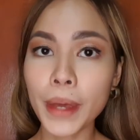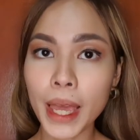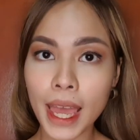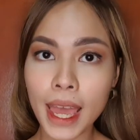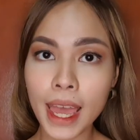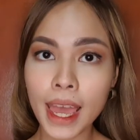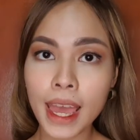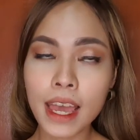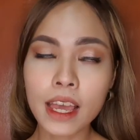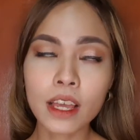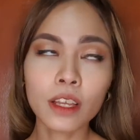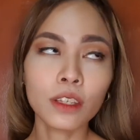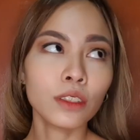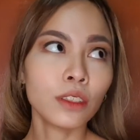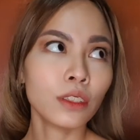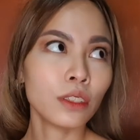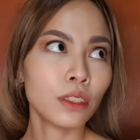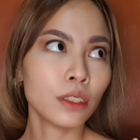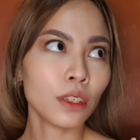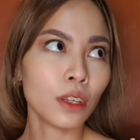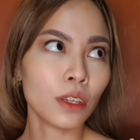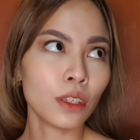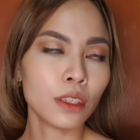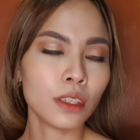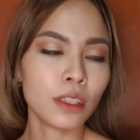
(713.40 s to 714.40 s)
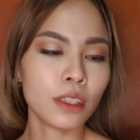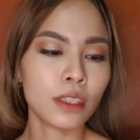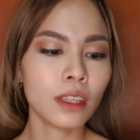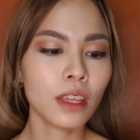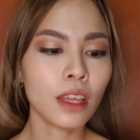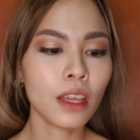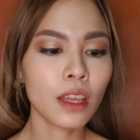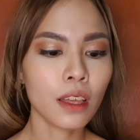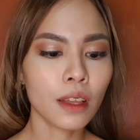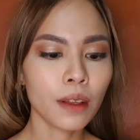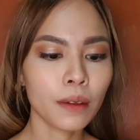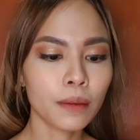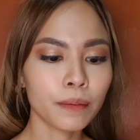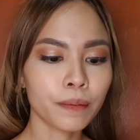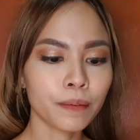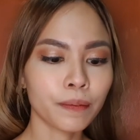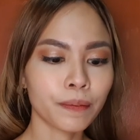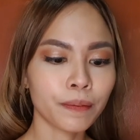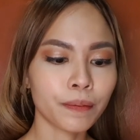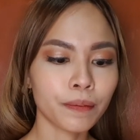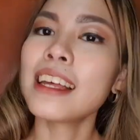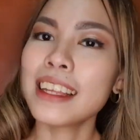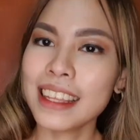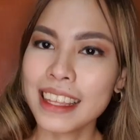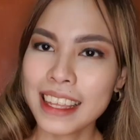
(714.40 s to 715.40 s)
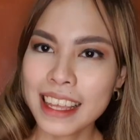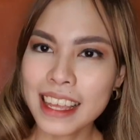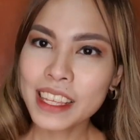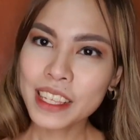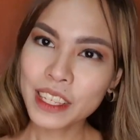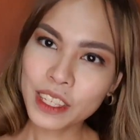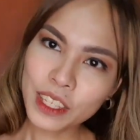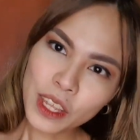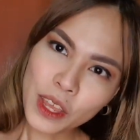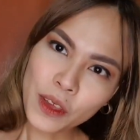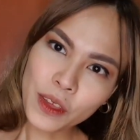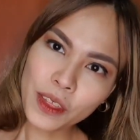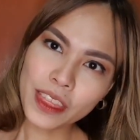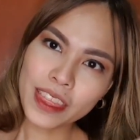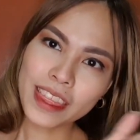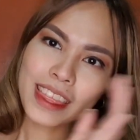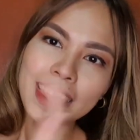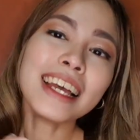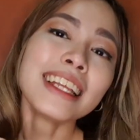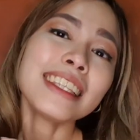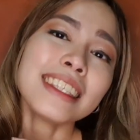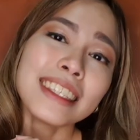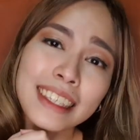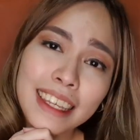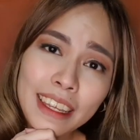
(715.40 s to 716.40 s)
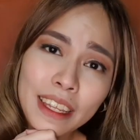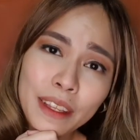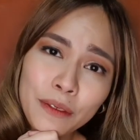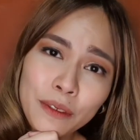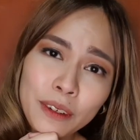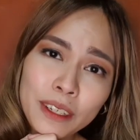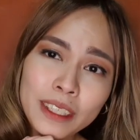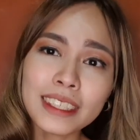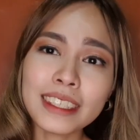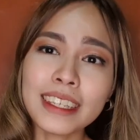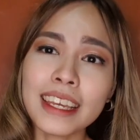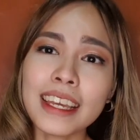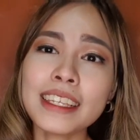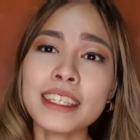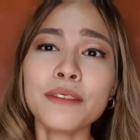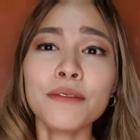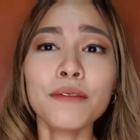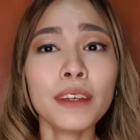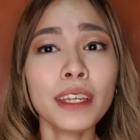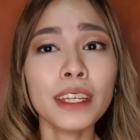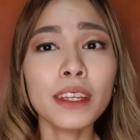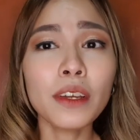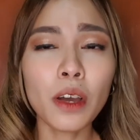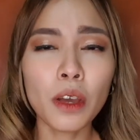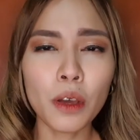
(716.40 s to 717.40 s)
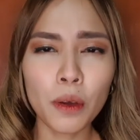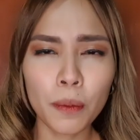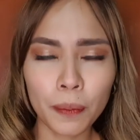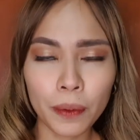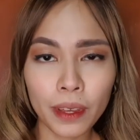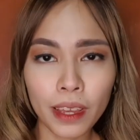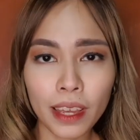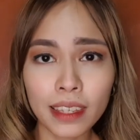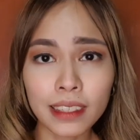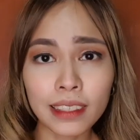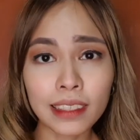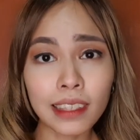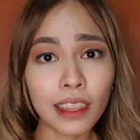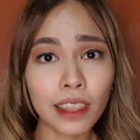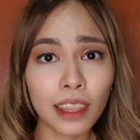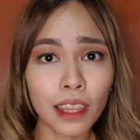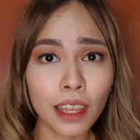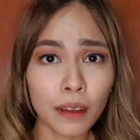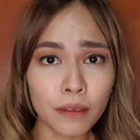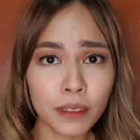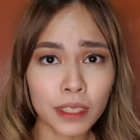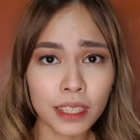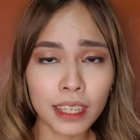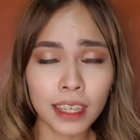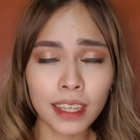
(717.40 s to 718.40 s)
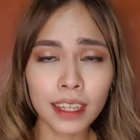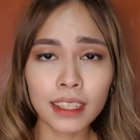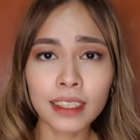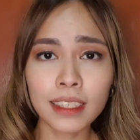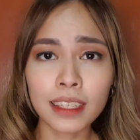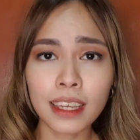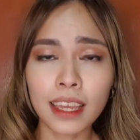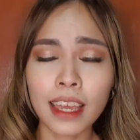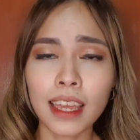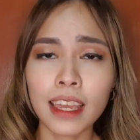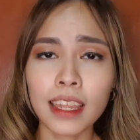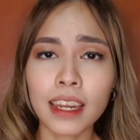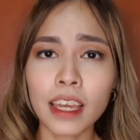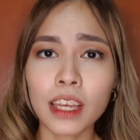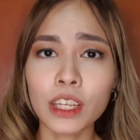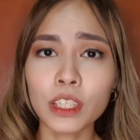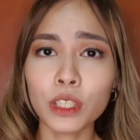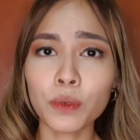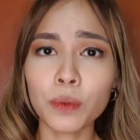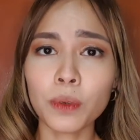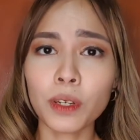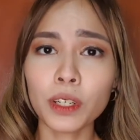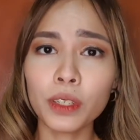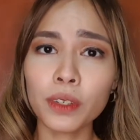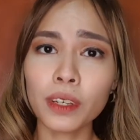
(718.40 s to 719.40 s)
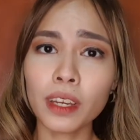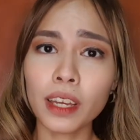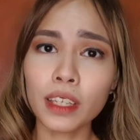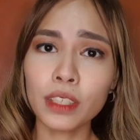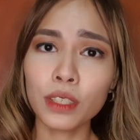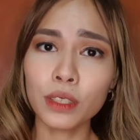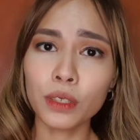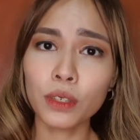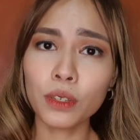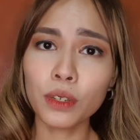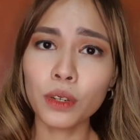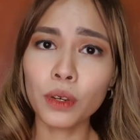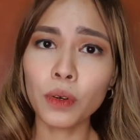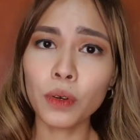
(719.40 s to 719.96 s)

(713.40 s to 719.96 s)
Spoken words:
pesos. So that's it for today's video. I hope you guys loved it, and I just want you guys to